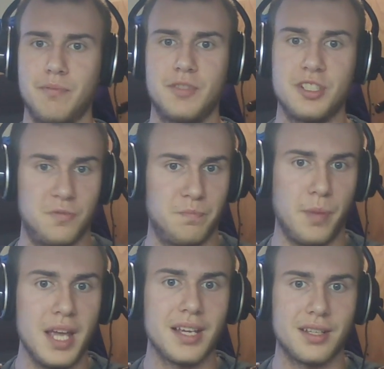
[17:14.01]
just
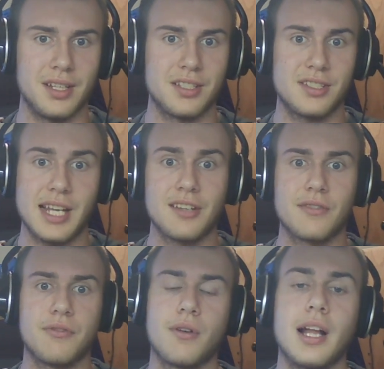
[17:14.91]
pink in its
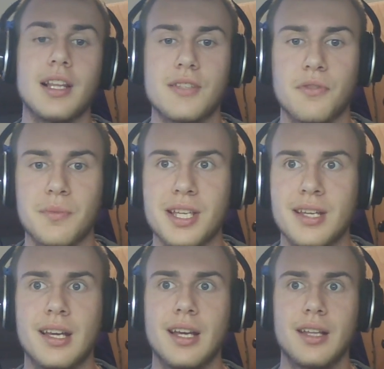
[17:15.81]
standard form, at least for me,
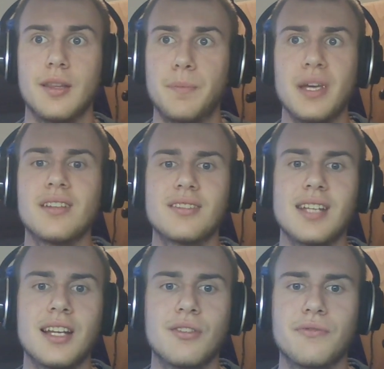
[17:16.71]
the pink
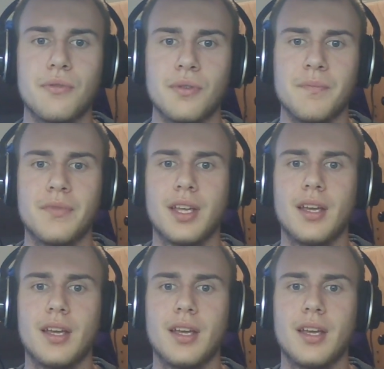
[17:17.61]
standard form.